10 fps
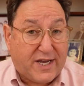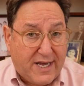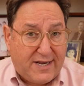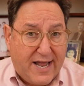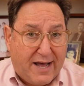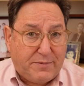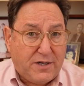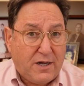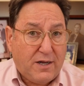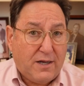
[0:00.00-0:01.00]
kidnapped
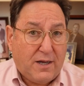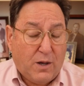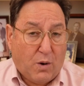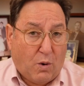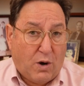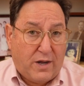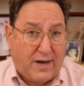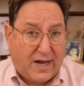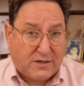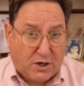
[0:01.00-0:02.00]
on
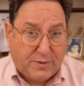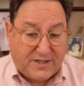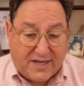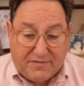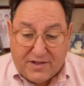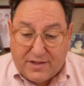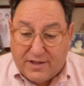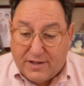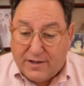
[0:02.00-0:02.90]
October 7th.